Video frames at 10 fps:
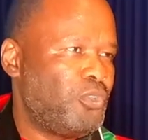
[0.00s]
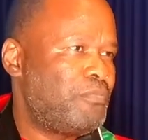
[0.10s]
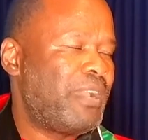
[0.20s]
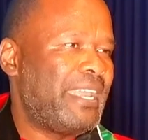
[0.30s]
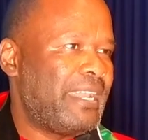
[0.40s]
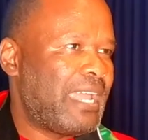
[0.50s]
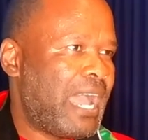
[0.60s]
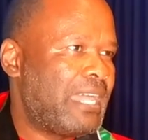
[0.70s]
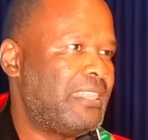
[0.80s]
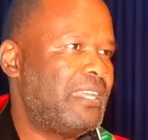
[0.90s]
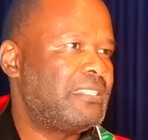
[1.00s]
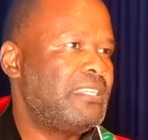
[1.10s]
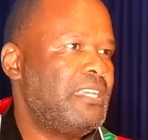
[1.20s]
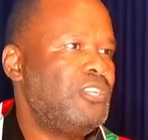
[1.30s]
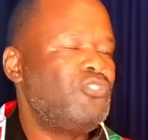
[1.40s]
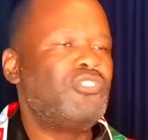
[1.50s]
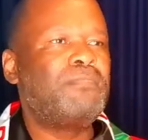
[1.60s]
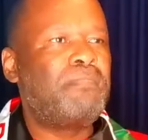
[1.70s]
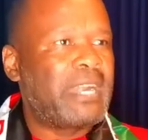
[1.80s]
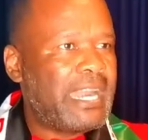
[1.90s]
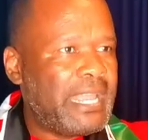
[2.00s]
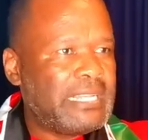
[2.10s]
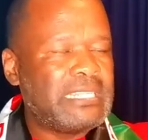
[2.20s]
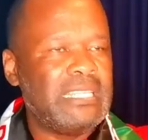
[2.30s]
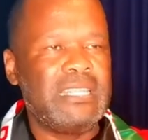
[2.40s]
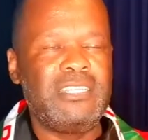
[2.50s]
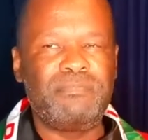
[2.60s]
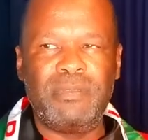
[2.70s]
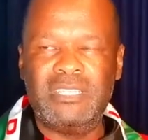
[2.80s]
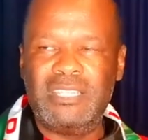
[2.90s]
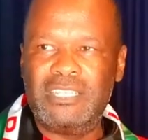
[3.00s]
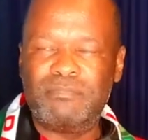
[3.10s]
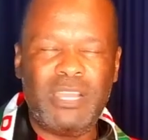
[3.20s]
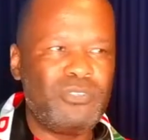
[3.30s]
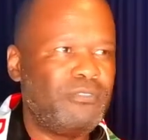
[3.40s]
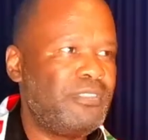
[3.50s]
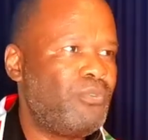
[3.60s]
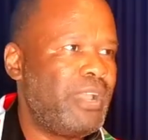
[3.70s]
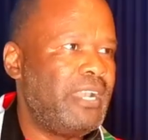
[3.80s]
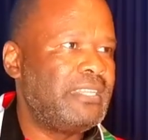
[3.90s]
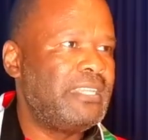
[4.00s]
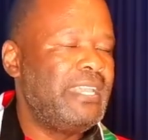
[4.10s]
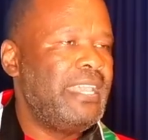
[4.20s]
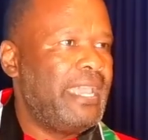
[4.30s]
Cuba and others to spread in this part of the world.